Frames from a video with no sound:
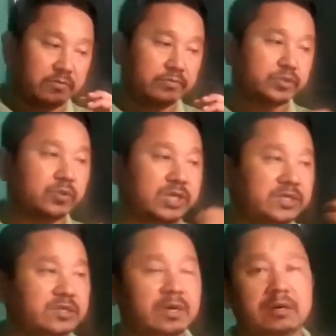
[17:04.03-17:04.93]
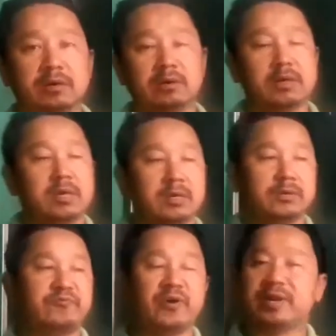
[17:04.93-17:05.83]
solid
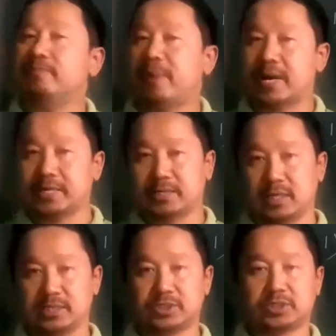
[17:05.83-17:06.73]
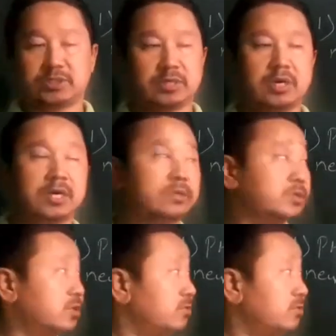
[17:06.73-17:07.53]
foreign particles or